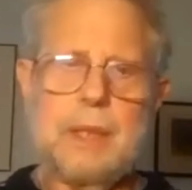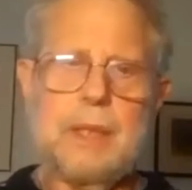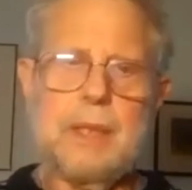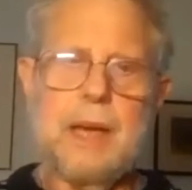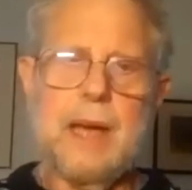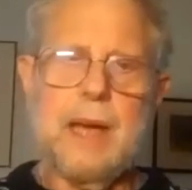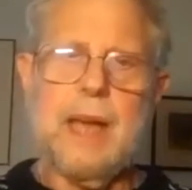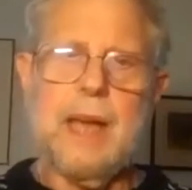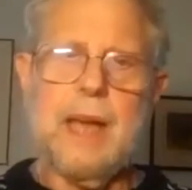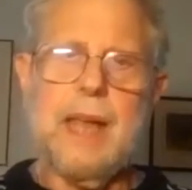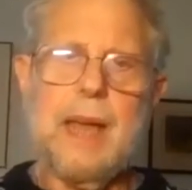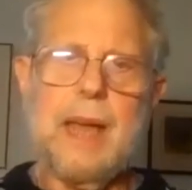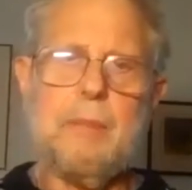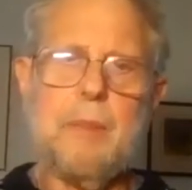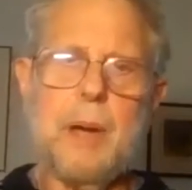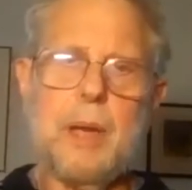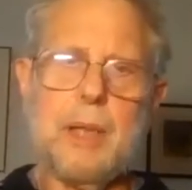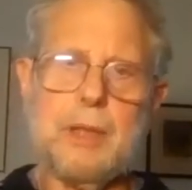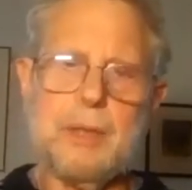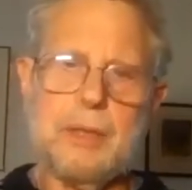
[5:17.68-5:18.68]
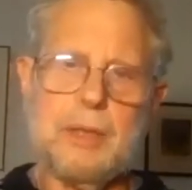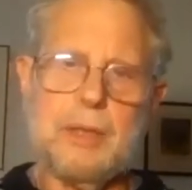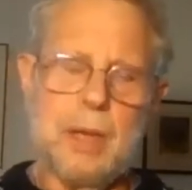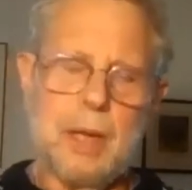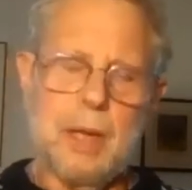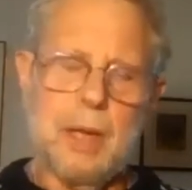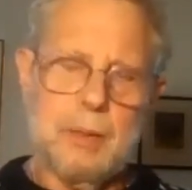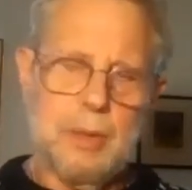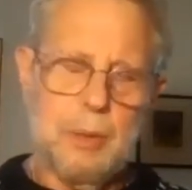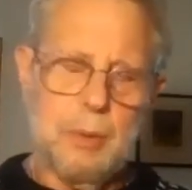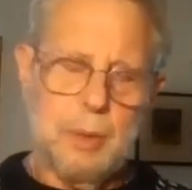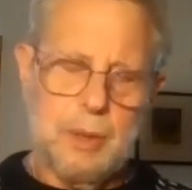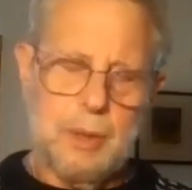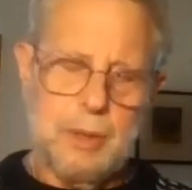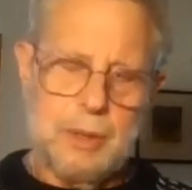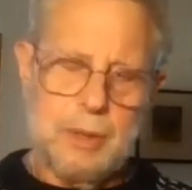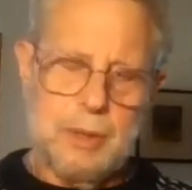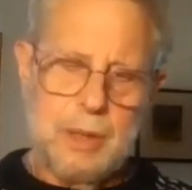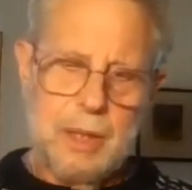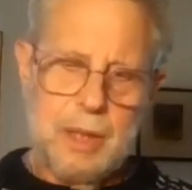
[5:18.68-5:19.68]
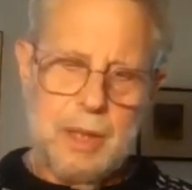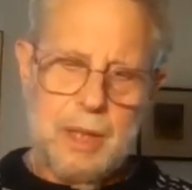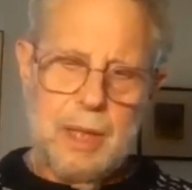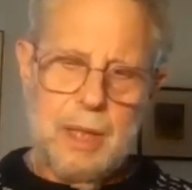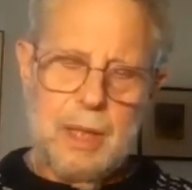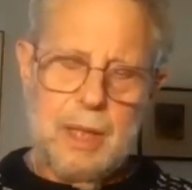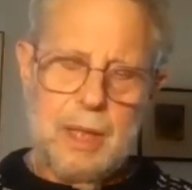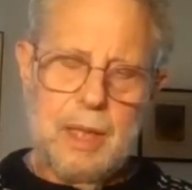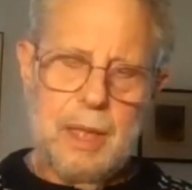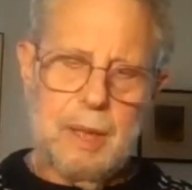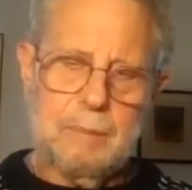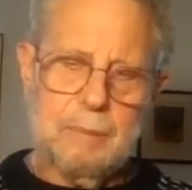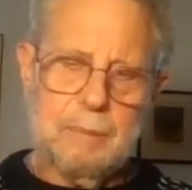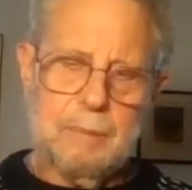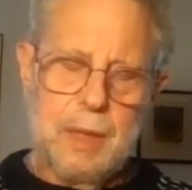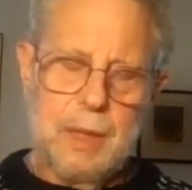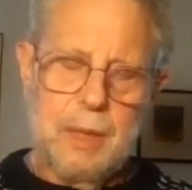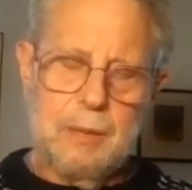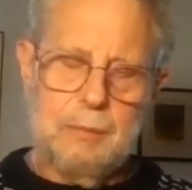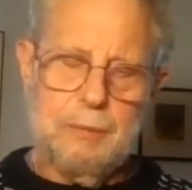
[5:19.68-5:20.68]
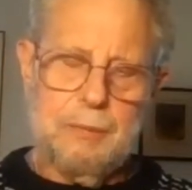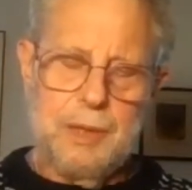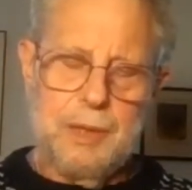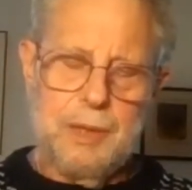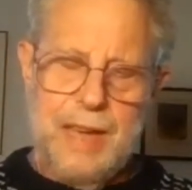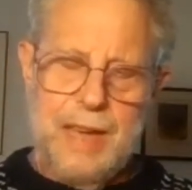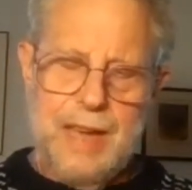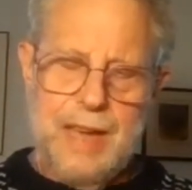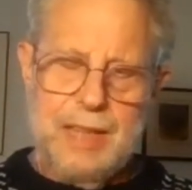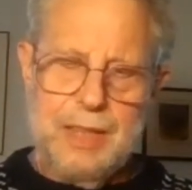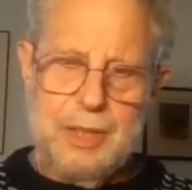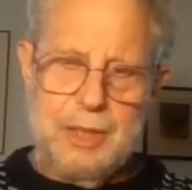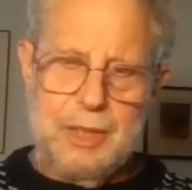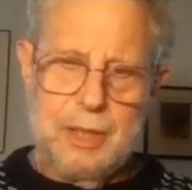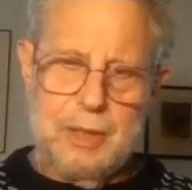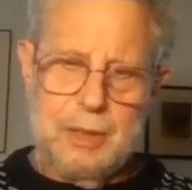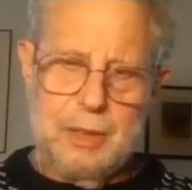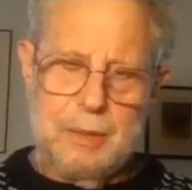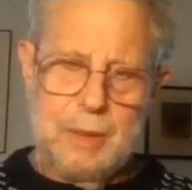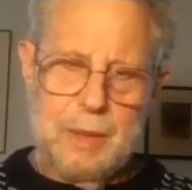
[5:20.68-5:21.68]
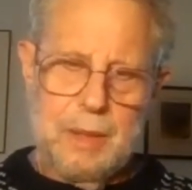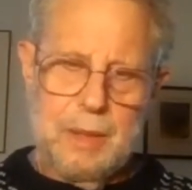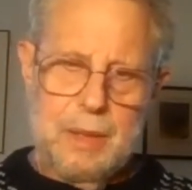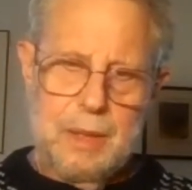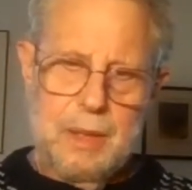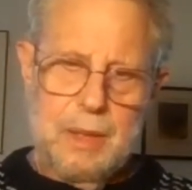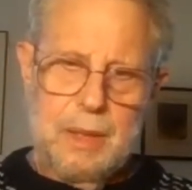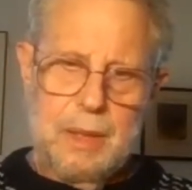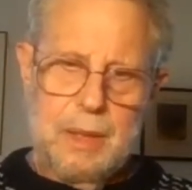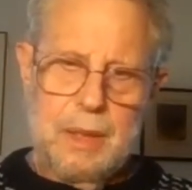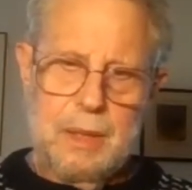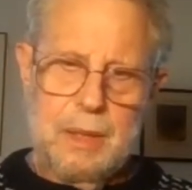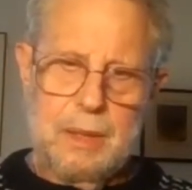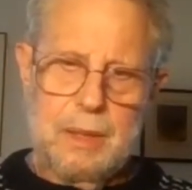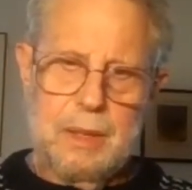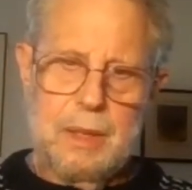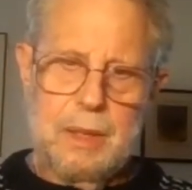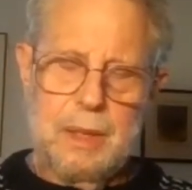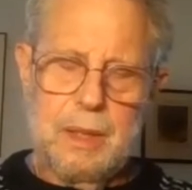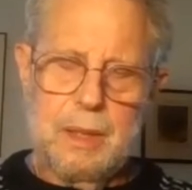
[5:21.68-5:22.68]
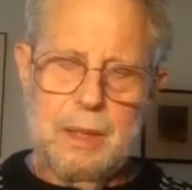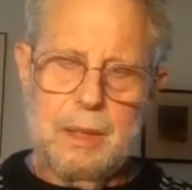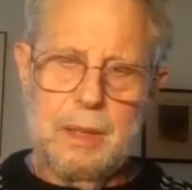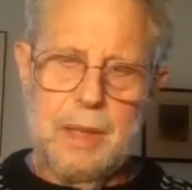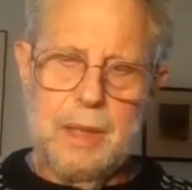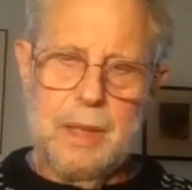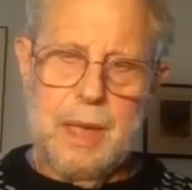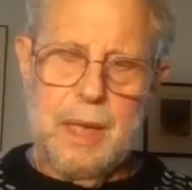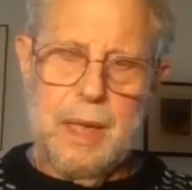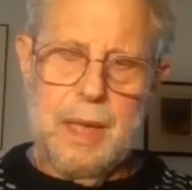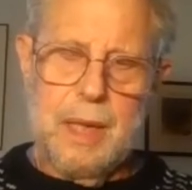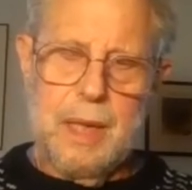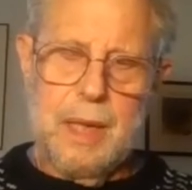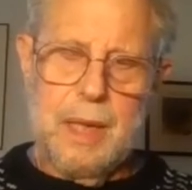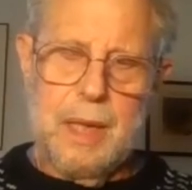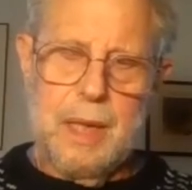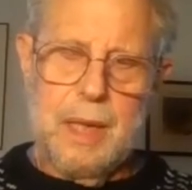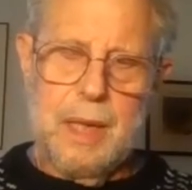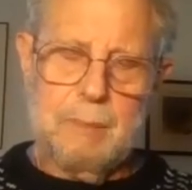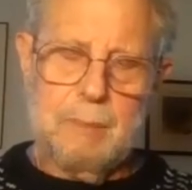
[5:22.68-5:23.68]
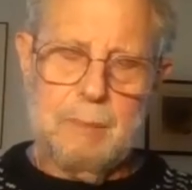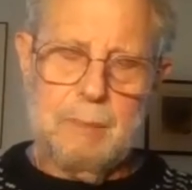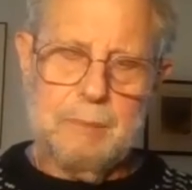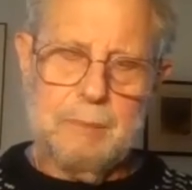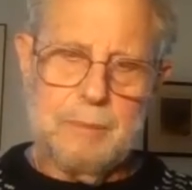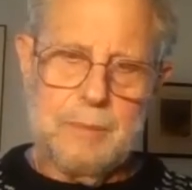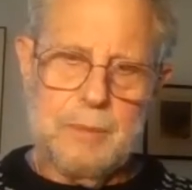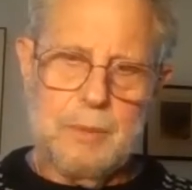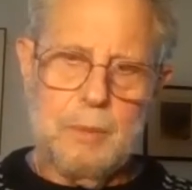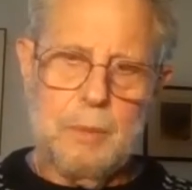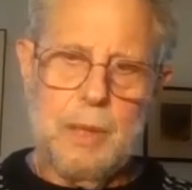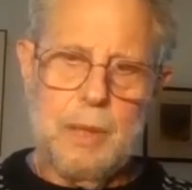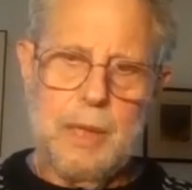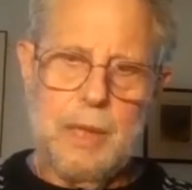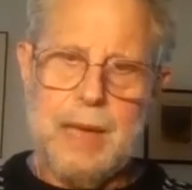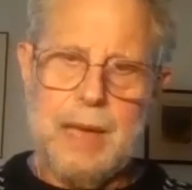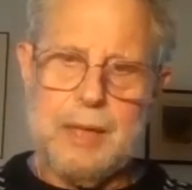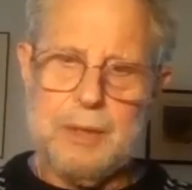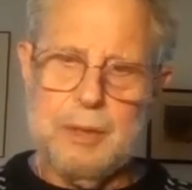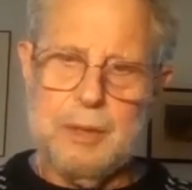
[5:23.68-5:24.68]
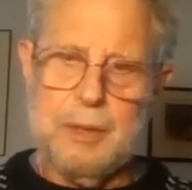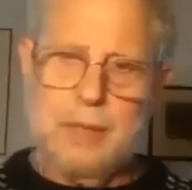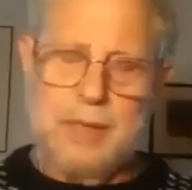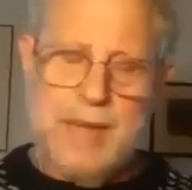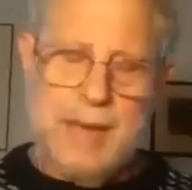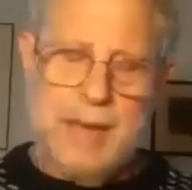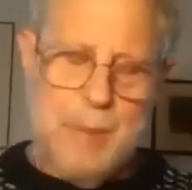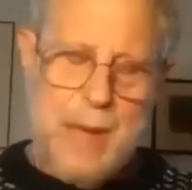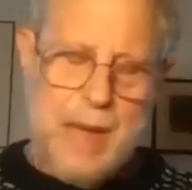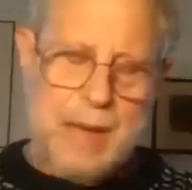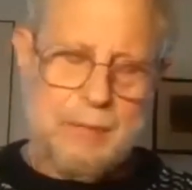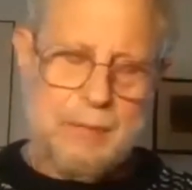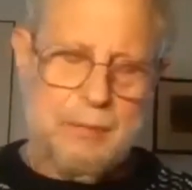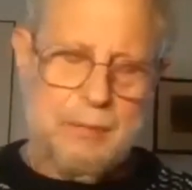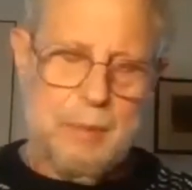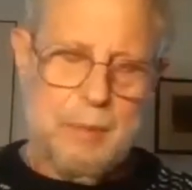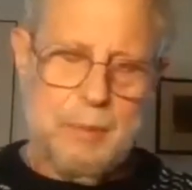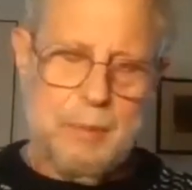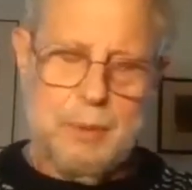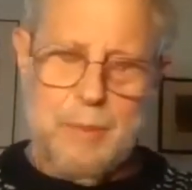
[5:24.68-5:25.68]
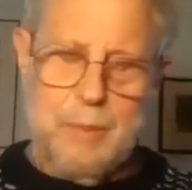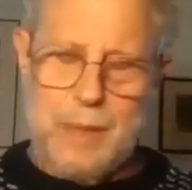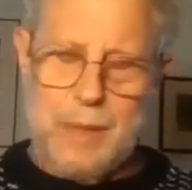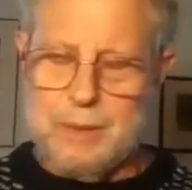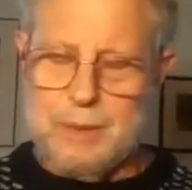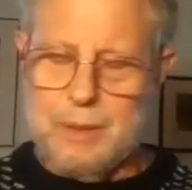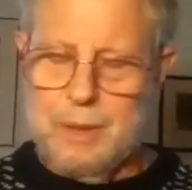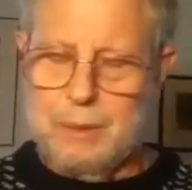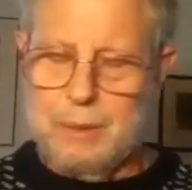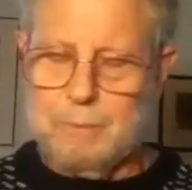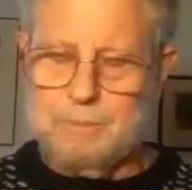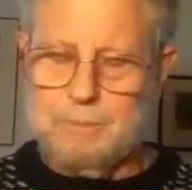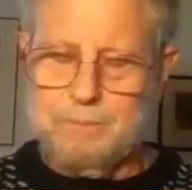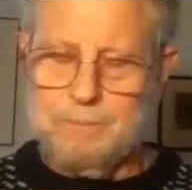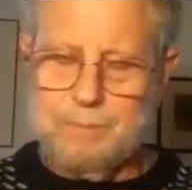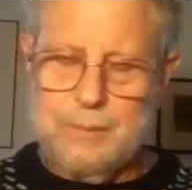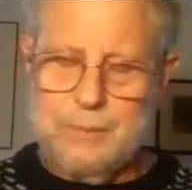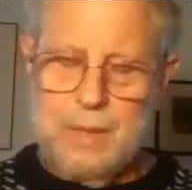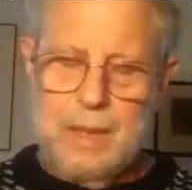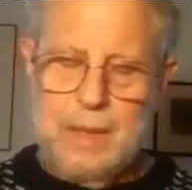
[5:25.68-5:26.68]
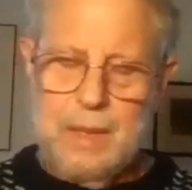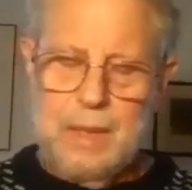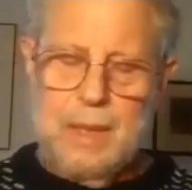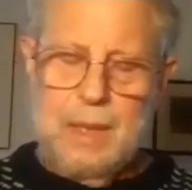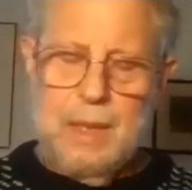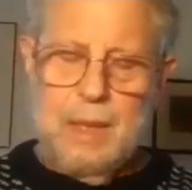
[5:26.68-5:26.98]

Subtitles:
but did not have much Jewish affiliation until we actually came back from New Mexico.